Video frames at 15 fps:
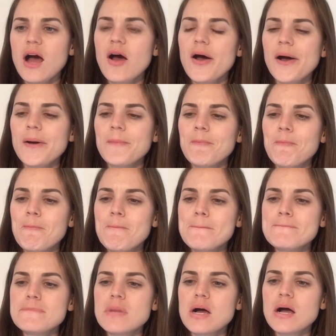I
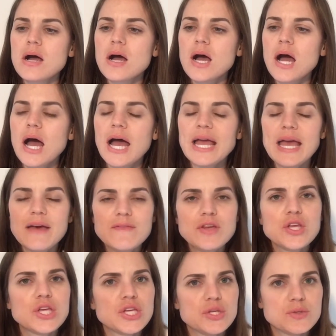
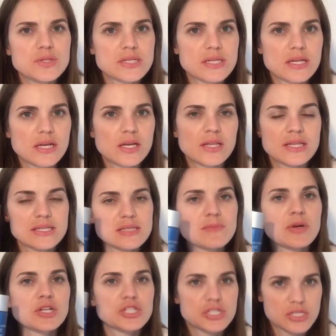haven't used this
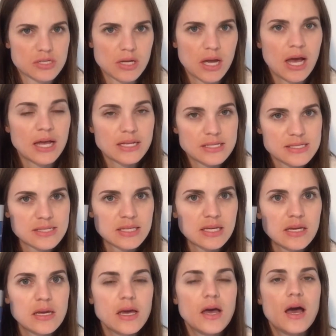much,
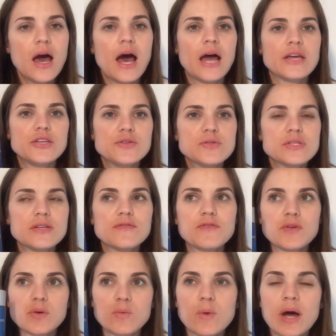honestly. I used it
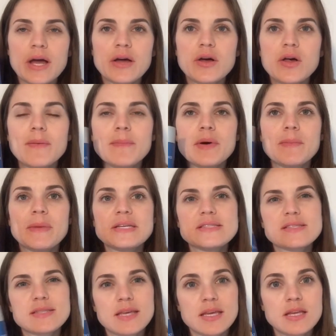for a while, but my
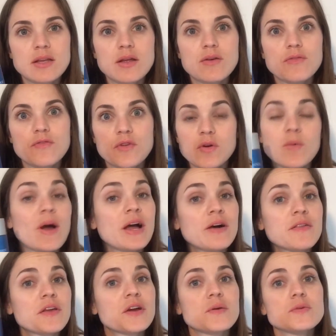skin for a
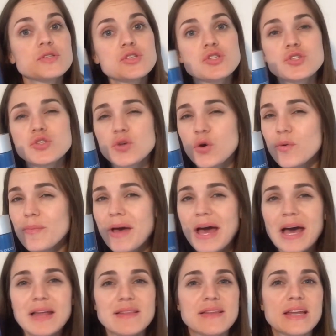while there was so
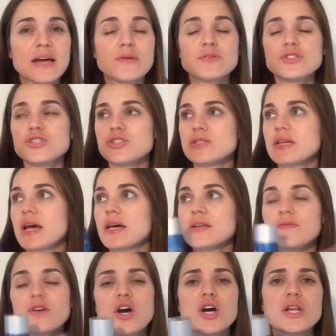bad that I was just kind
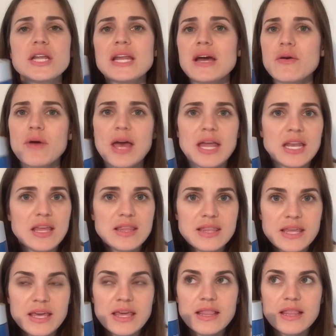of cutting out
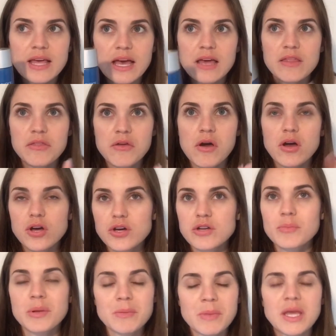anything that I thought could
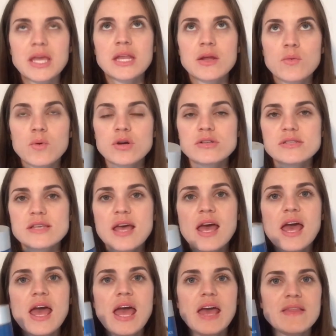have been making it worse.
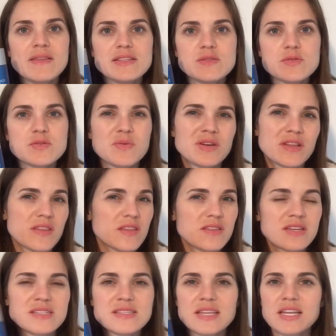And this was one of the
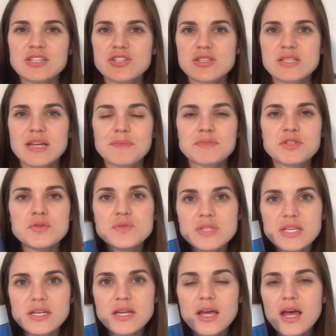things that I just stopped
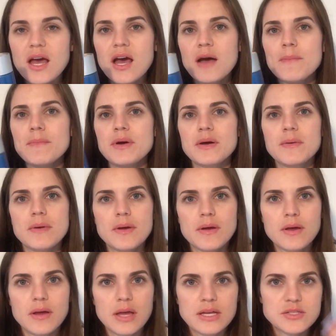using. But
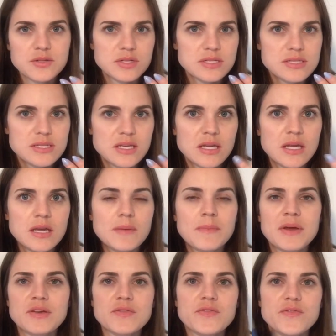as you can see,
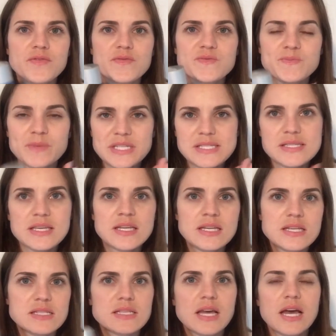my skin
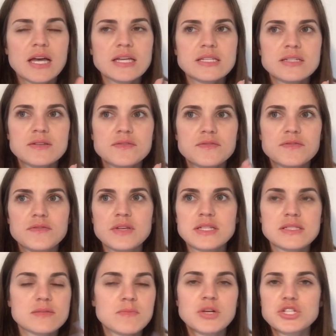has
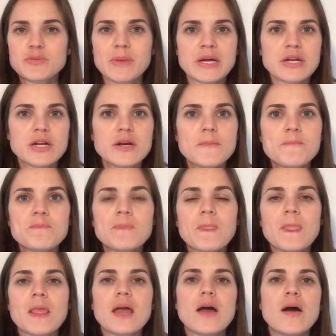it's much better.
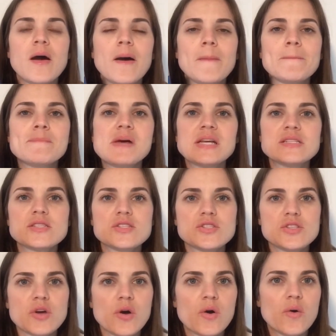And
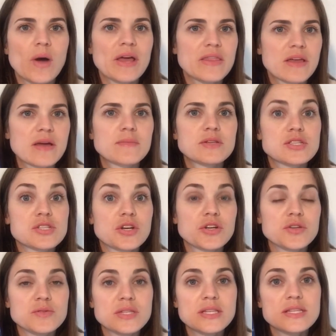so I think I'm gonna start
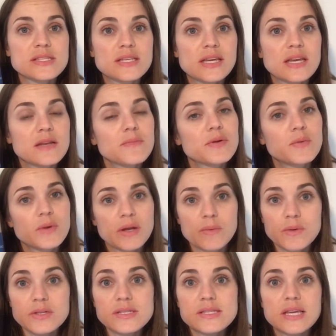using this again. But what I
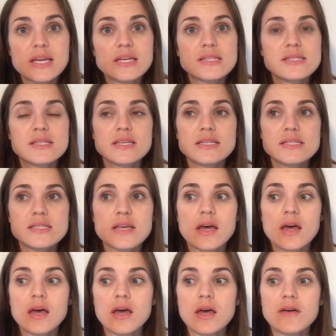will say is this
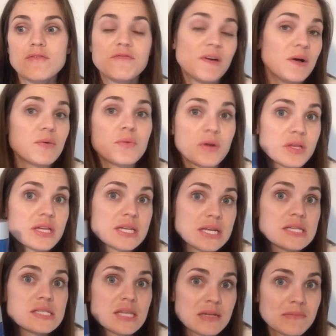felt really
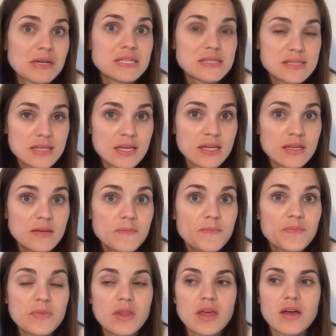nice on my skin.
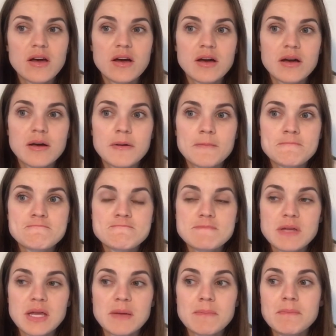
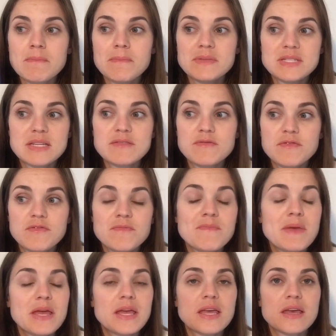It did
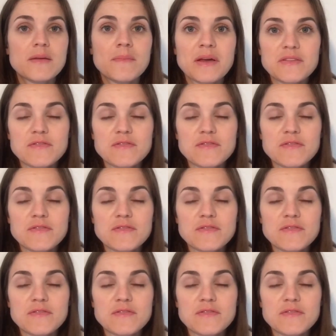make